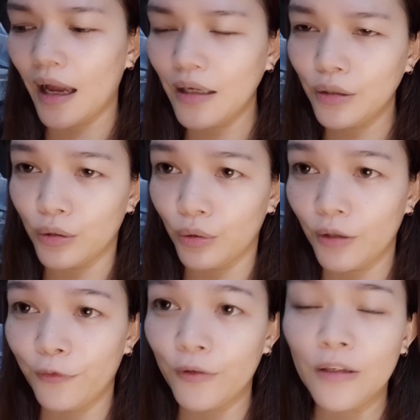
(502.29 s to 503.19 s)
I don't
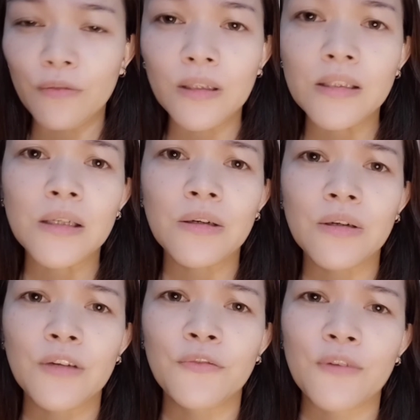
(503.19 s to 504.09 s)
know, if
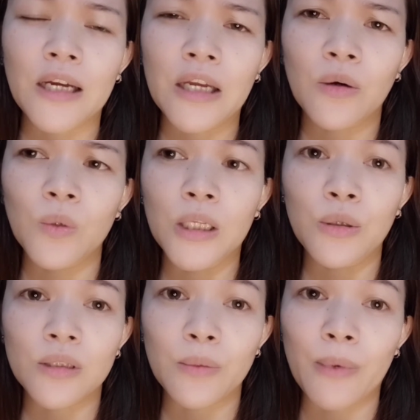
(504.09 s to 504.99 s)
I
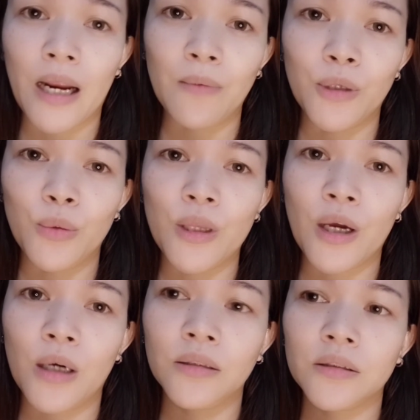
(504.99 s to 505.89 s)
only use the primer
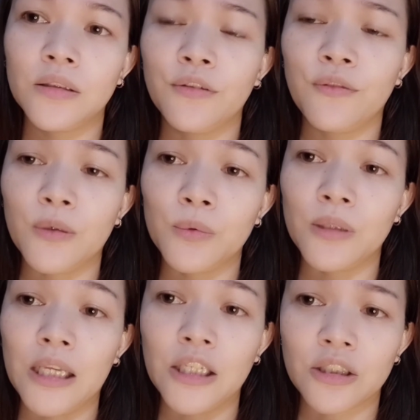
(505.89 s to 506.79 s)
without the
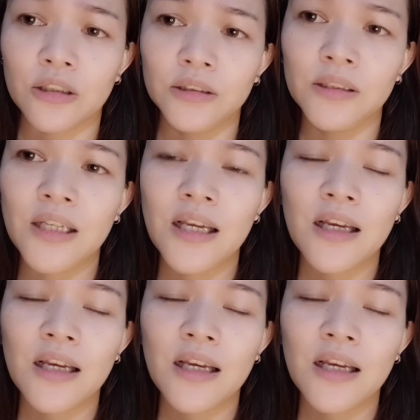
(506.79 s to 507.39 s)
foundation,